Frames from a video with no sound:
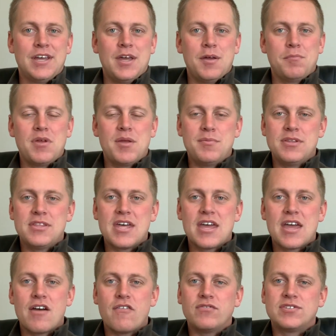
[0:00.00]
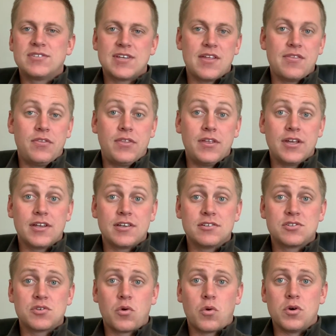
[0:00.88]
Maybe they have said
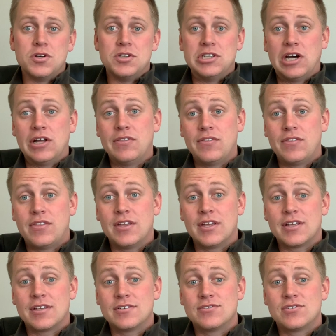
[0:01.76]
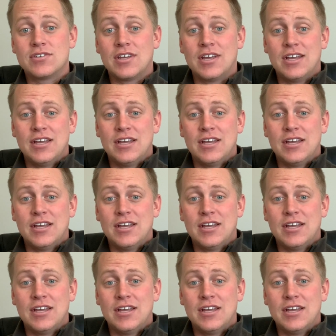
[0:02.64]
things or done things